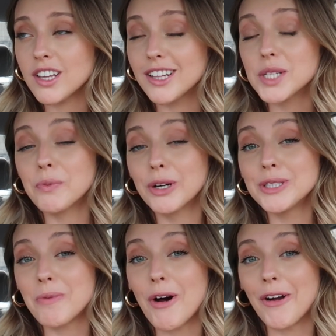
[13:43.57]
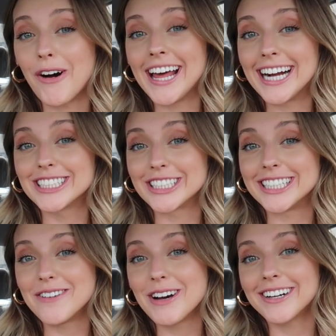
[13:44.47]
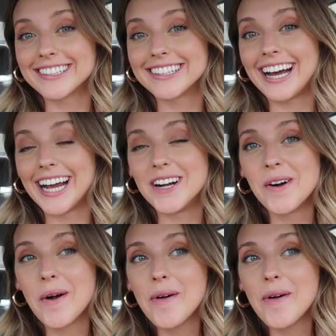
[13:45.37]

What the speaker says: That's pretty spot on, actually. I'm not gonna lie.